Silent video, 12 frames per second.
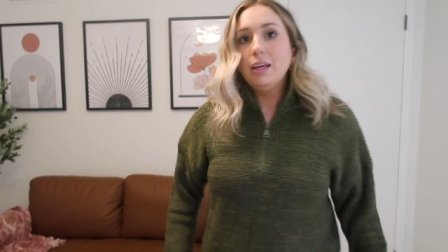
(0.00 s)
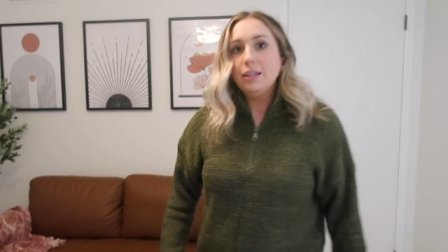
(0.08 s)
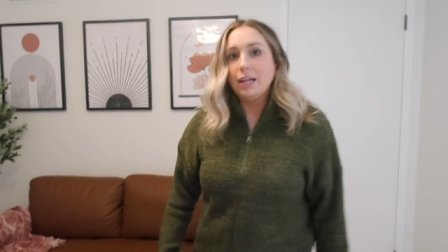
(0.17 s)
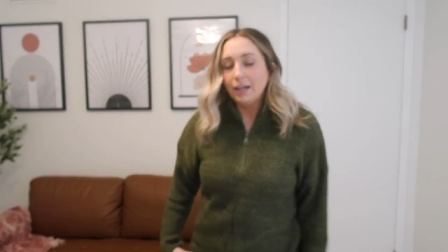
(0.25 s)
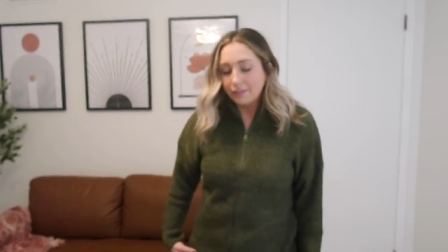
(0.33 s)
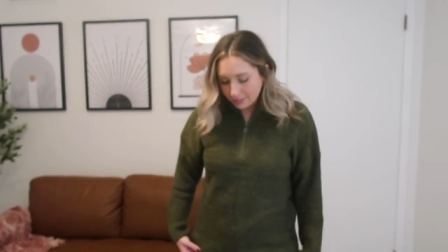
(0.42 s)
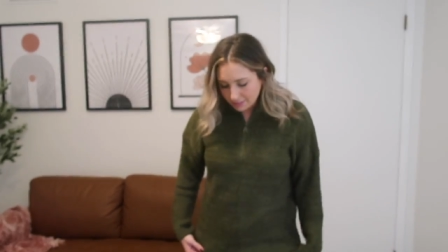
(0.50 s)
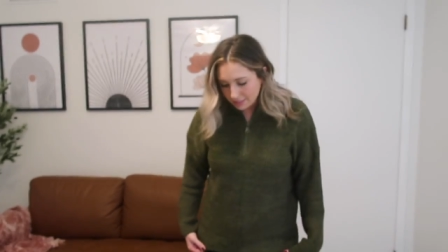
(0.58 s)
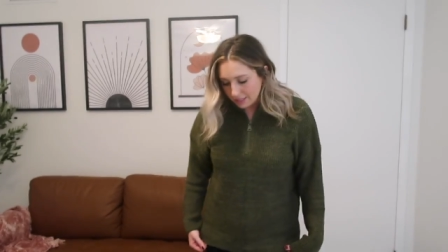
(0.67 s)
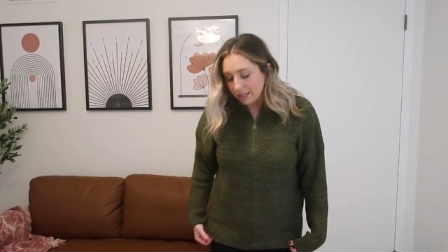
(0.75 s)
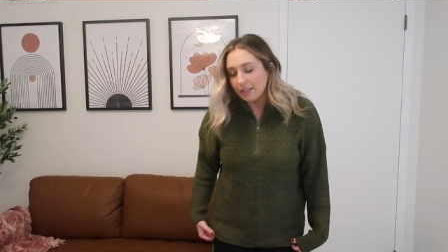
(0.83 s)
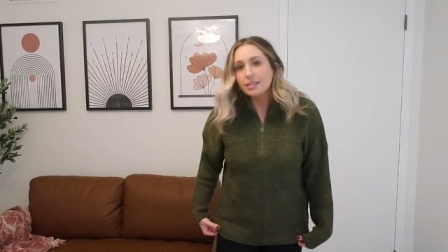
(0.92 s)
yeah this
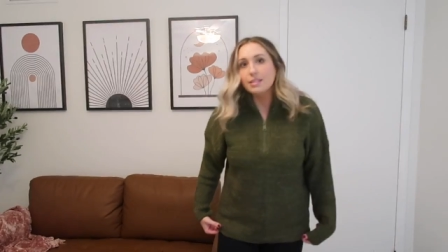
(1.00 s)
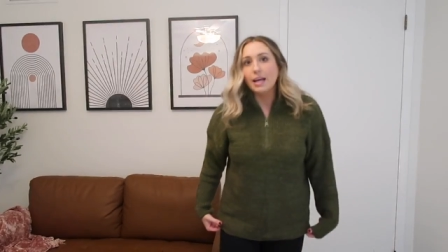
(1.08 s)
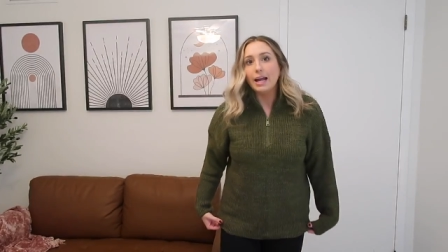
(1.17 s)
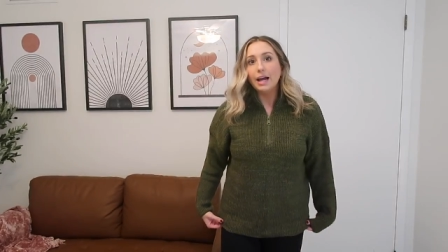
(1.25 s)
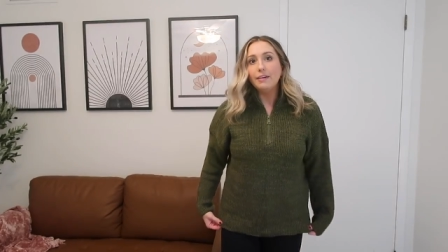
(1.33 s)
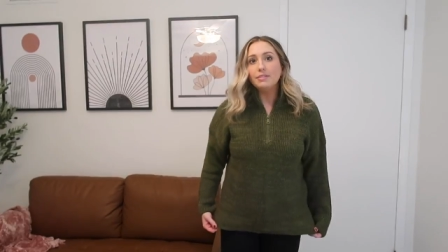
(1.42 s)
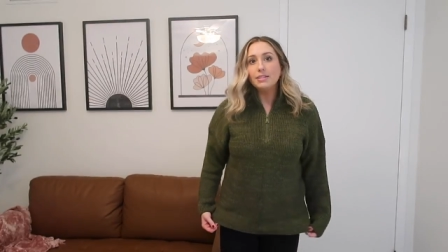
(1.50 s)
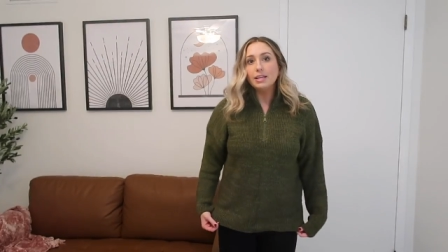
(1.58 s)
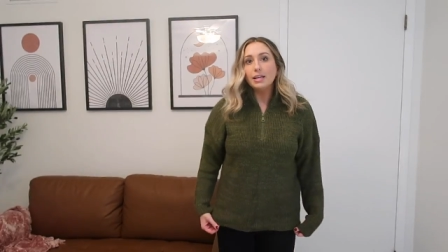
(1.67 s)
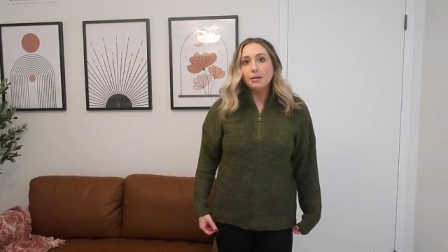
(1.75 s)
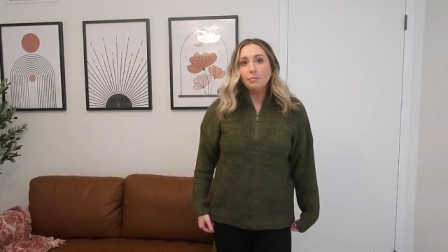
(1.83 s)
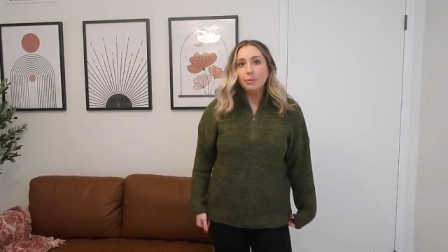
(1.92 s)
is the half
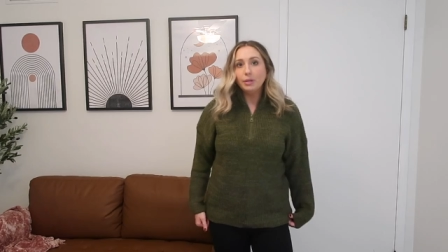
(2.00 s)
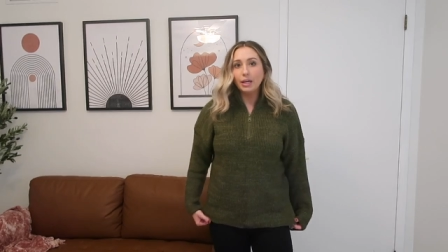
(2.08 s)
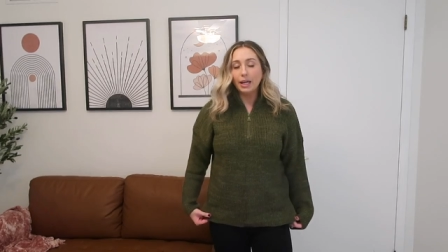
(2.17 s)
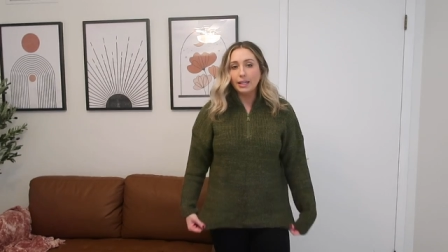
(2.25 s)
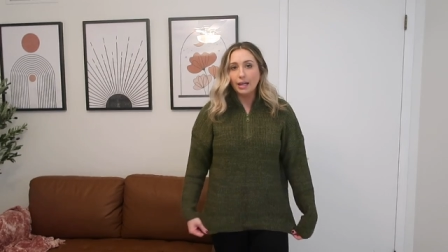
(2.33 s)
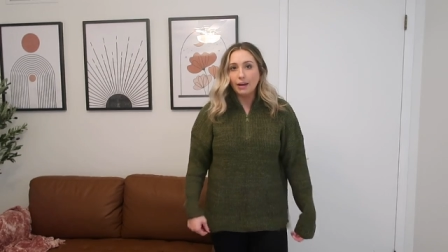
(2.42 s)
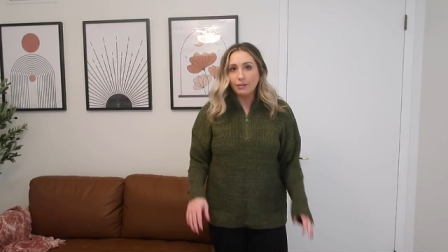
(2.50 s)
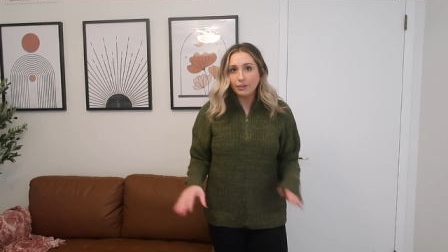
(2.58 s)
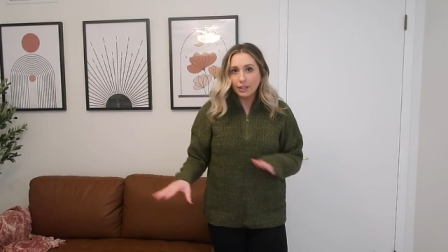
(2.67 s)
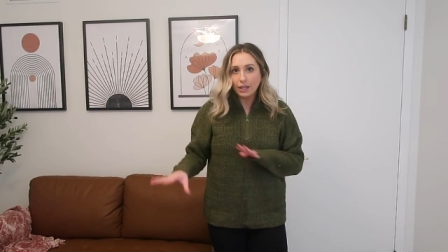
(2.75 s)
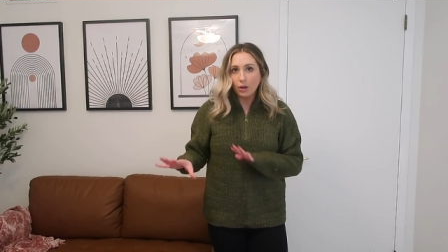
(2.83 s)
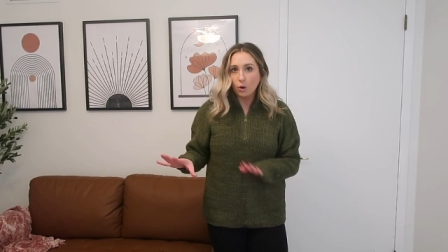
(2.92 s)
zip and
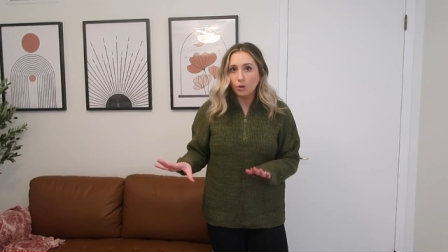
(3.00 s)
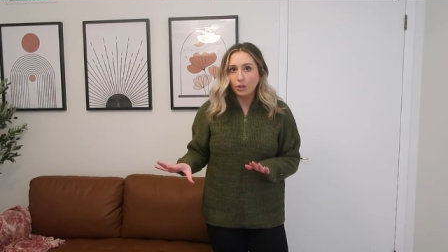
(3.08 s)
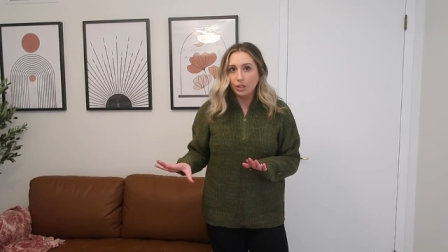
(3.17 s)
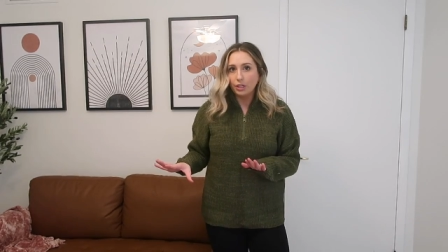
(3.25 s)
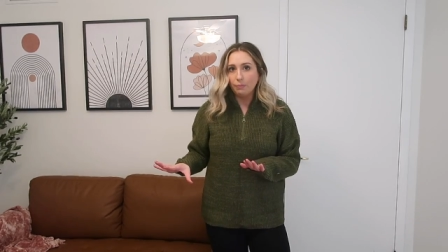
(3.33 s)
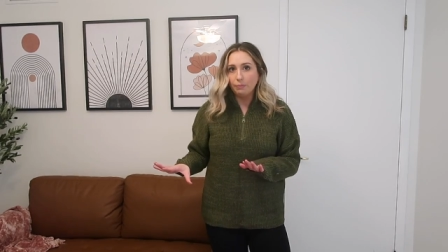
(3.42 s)
everything i ordered in a